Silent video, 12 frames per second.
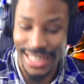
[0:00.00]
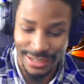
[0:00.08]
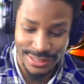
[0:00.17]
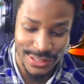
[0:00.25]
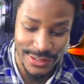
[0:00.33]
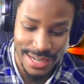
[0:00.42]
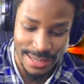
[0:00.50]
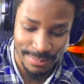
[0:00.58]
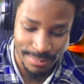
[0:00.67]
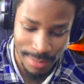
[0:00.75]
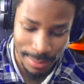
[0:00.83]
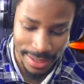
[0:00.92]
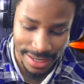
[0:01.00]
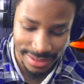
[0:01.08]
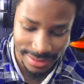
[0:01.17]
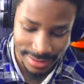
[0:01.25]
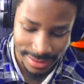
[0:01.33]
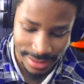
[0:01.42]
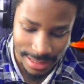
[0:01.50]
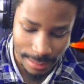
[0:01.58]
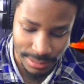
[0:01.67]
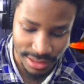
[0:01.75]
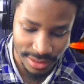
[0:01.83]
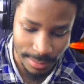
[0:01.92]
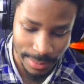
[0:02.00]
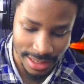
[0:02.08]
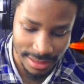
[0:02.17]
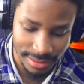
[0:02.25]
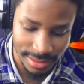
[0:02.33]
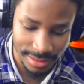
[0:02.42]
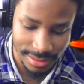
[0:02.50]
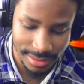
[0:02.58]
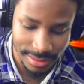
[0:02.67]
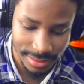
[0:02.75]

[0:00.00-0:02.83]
a lot of scream, my bad. I'm just gonna bait out the,